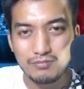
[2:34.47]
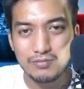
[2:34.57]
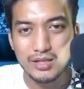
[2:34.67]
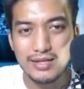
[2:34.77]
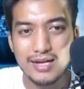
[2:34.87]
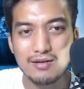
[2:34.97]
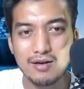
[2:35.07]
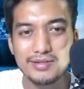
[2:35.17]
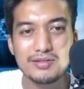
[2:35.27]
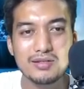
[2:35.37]
And that
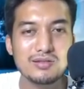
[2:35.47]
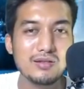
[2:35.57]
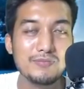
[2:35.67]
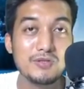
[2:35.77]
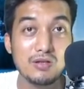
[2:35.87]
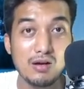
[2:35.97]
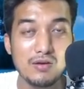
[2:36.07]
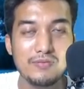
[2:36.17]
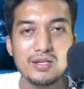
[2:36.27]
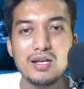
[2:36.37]
goddess just
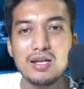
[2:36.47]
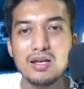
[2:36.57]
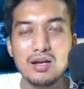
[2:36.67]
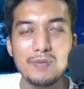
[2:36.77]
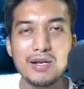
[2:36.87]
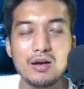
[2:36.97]
observed, uh, I'm like,